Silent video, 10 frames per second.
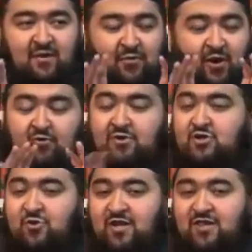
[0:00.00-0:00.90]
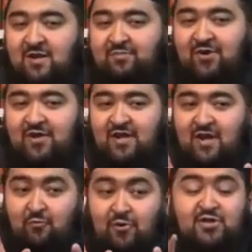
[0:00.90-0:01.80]
We're not going to do anything about it.
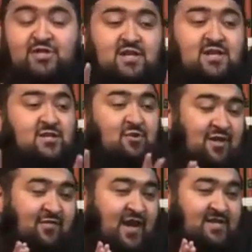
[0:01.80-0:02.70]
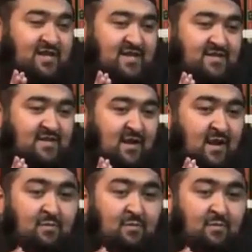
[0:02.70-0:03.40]
We'll just continue living as it is.